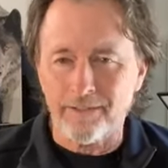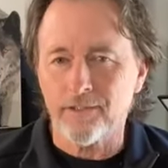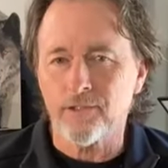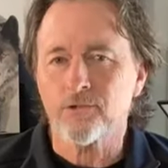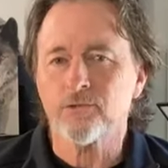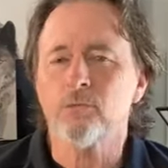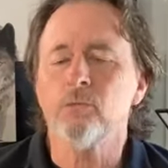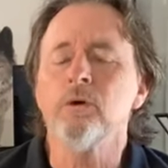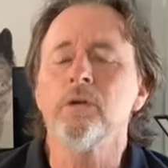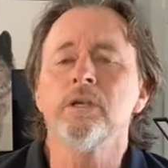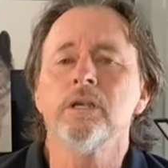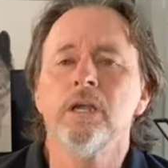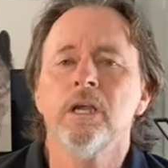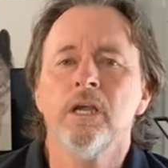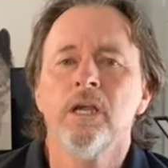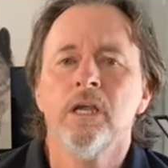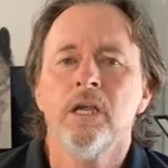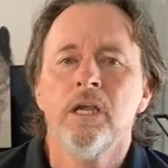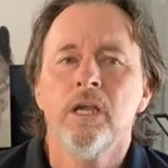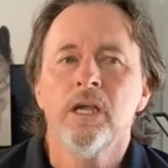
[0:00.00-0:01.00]
like this one,
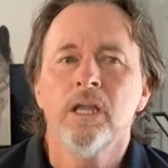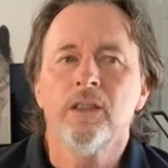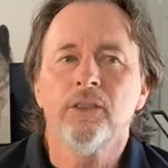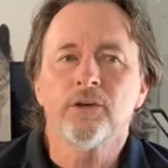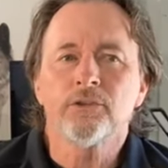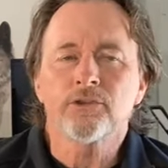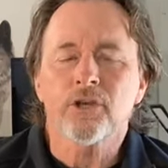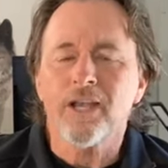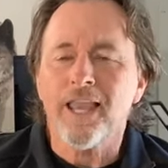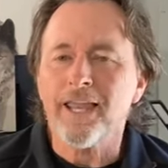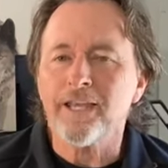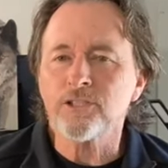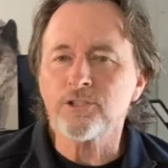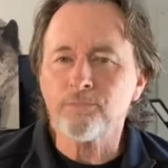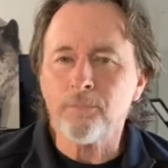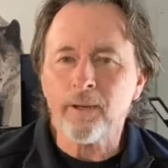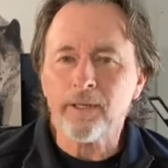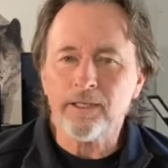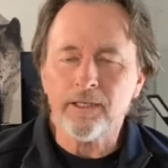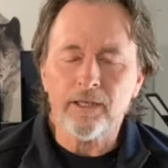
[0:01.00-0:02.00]
there's a lot
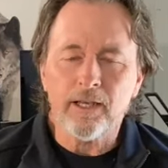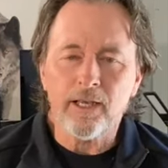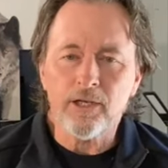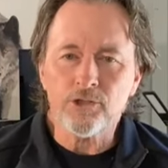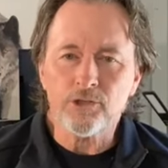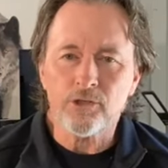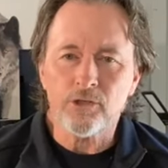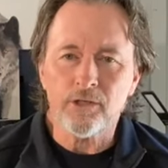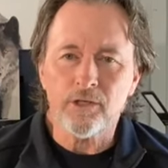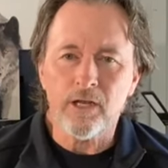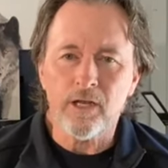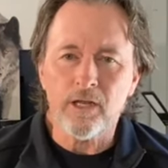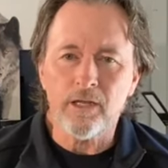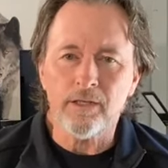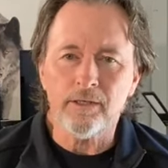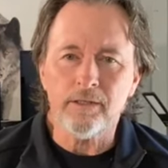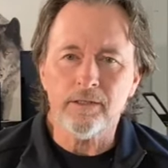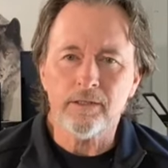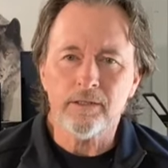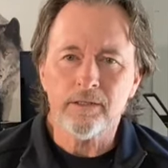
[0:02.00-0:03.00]
of speculation
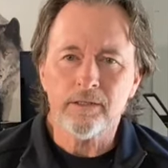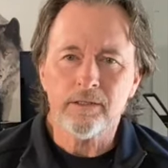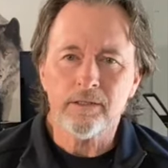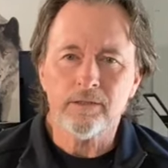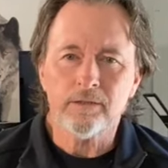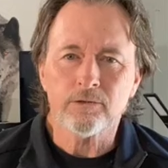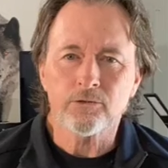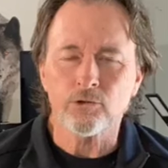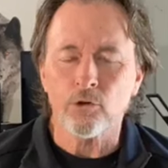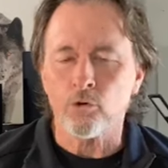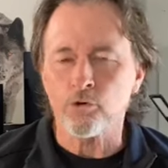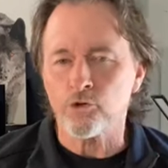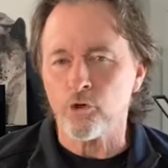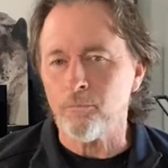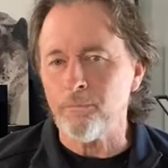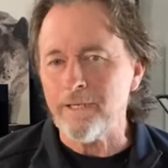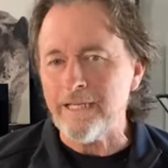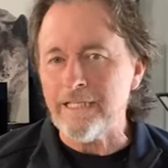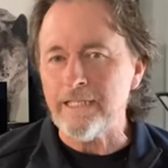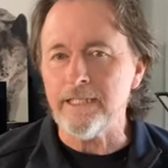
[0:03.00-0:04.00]
on
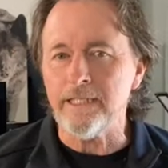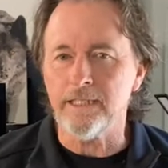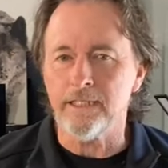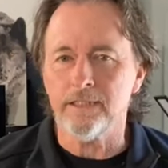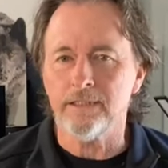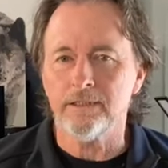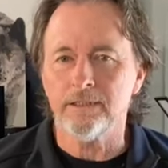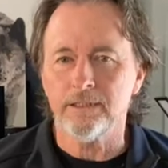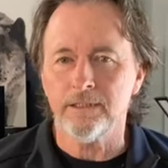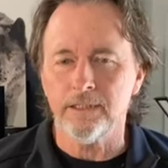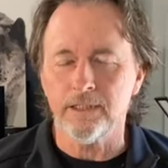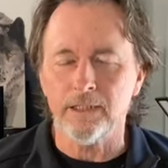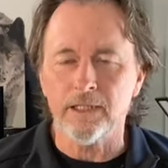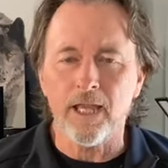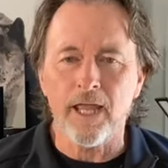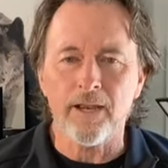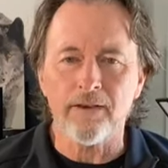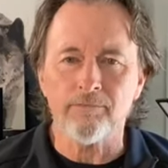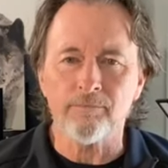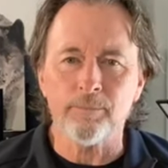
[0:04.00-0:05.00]
social media.
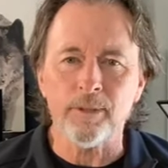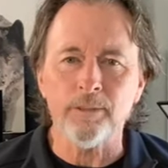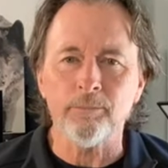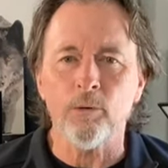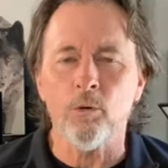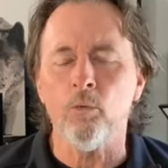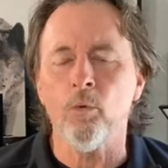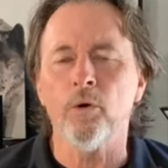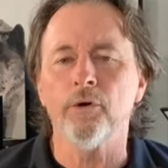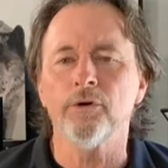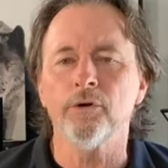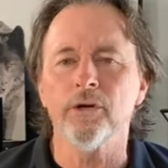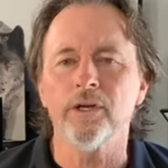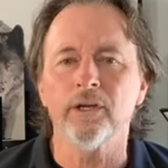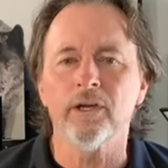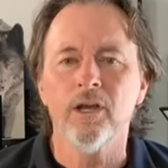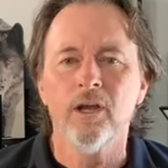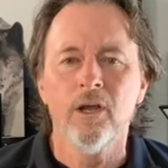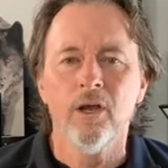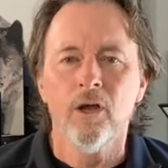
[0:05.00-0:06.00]
A lot of people
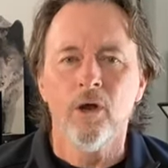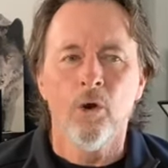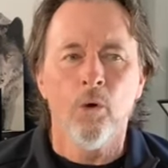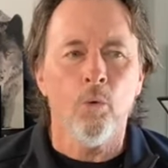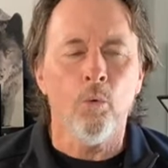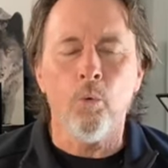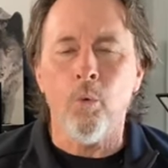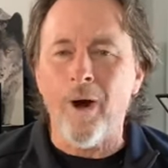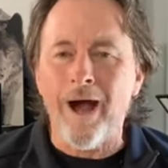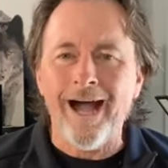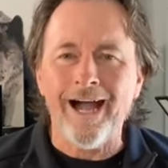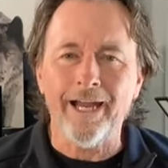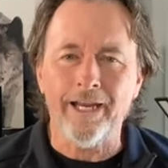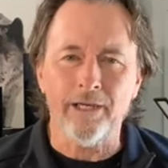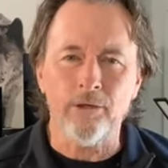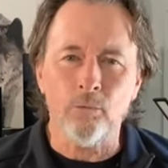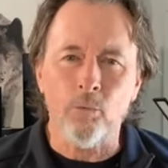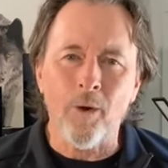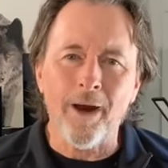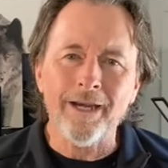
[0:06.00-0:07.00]
wondering
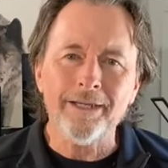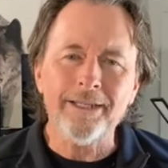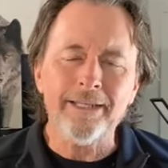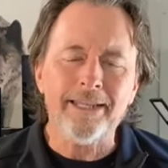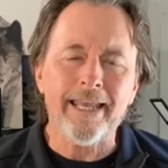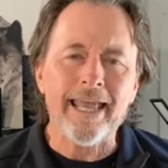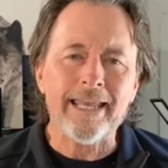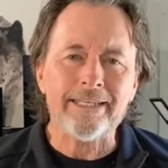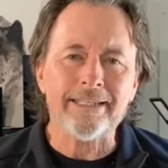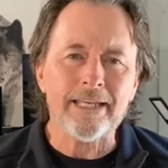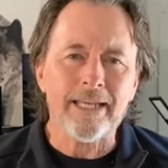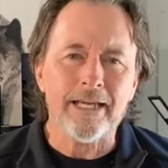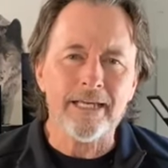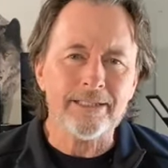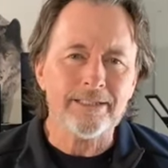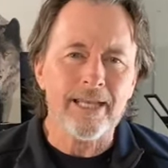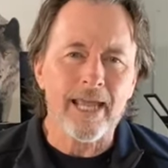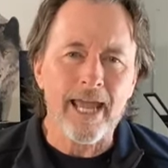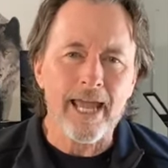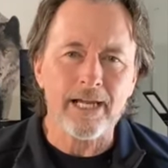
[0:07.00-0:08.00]
why. Why did that
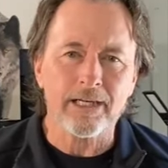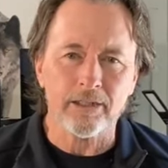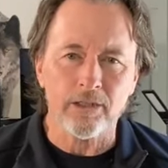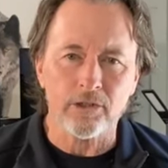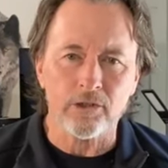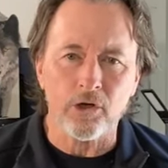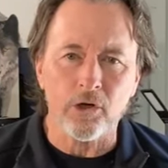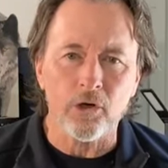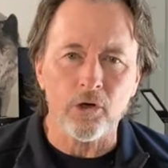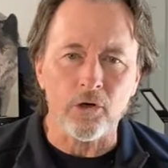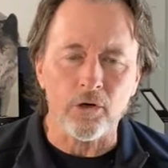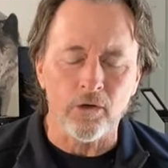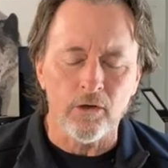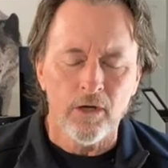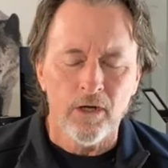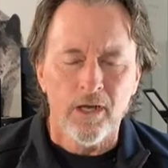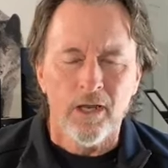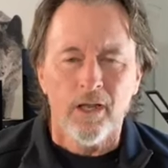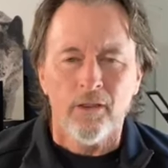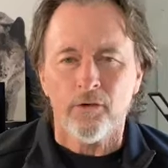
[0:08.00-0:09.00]
attack
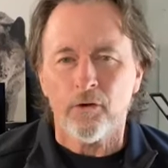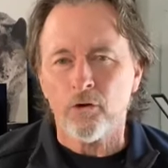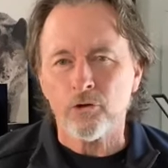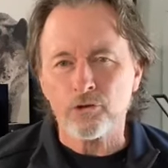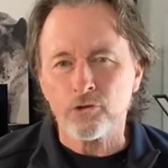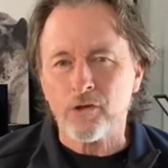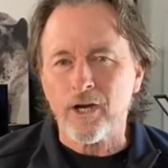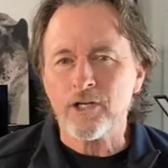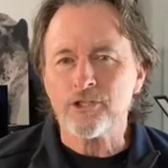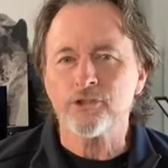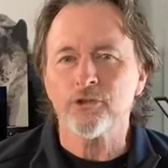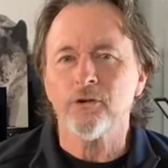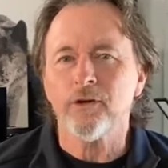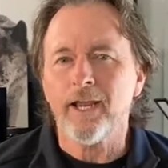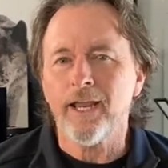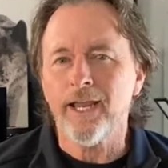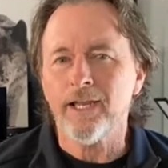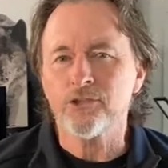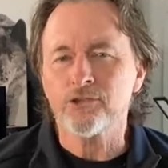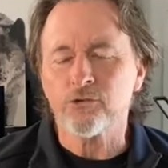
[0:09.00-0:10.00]
occur? They're all
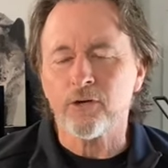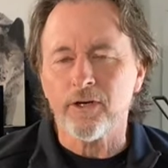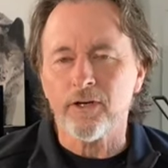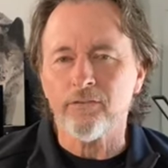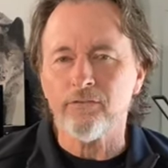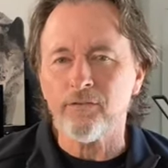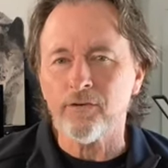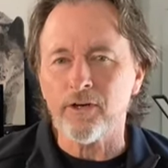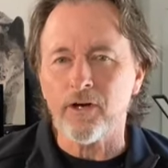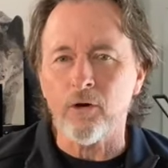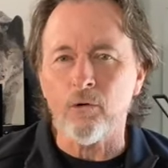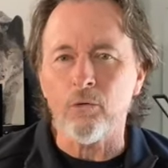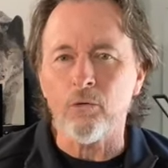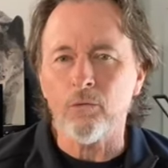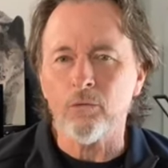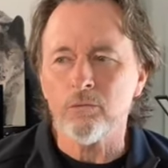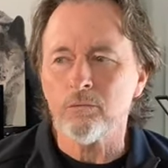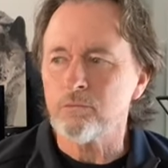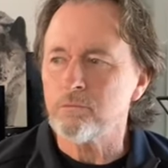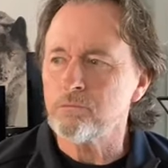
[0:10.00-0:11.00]
scratching their heads trying to figure
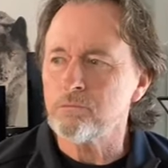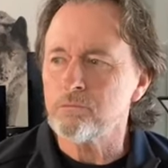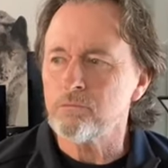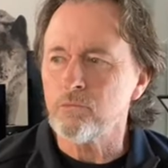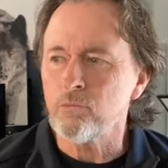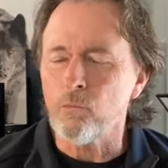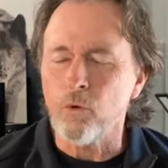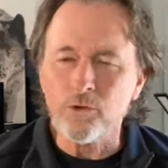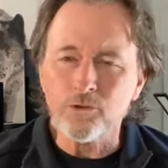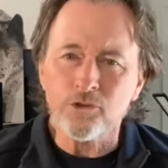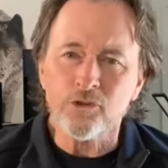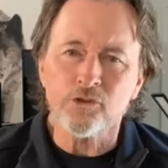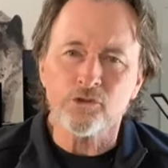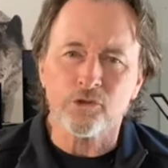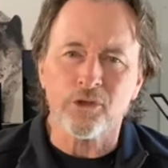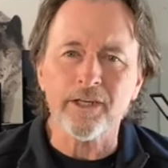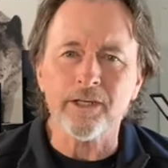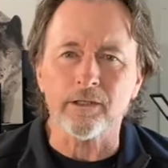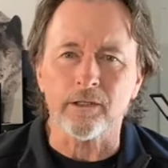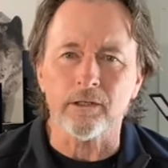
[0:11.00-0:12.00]
out what's
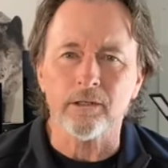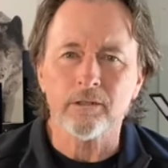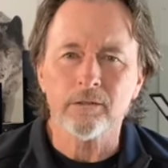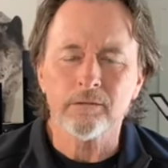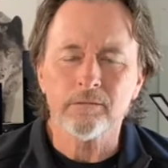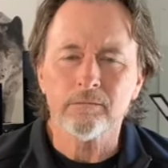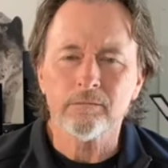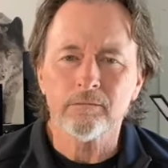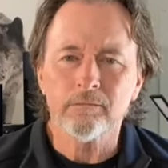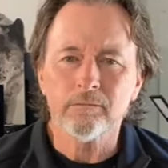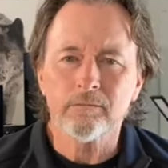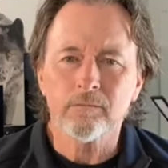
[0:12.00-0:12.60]
the trigger?